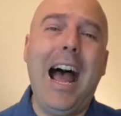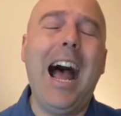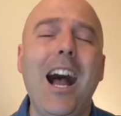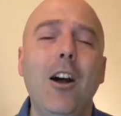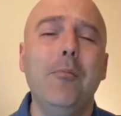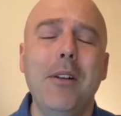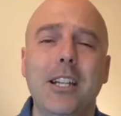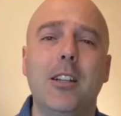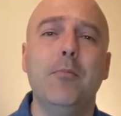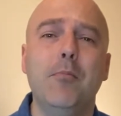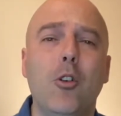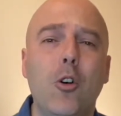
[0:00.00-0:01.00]
how much
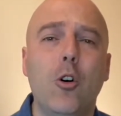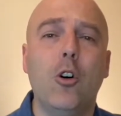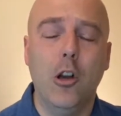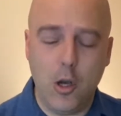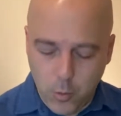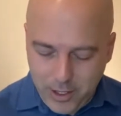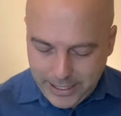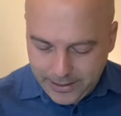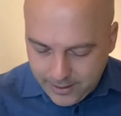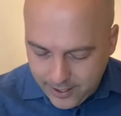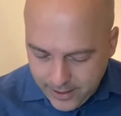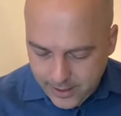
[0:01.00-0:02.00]
more will he
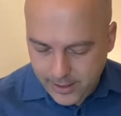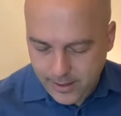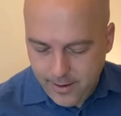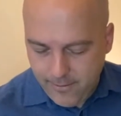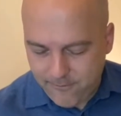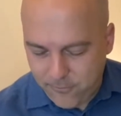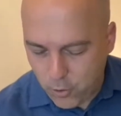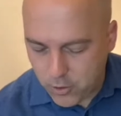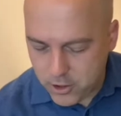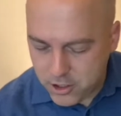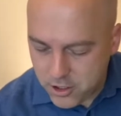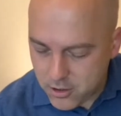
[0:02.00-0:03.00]
care for
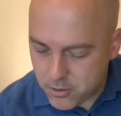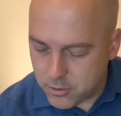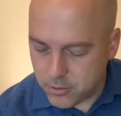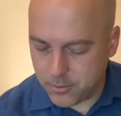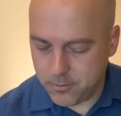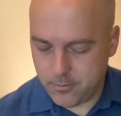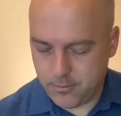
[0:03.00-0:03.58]
you?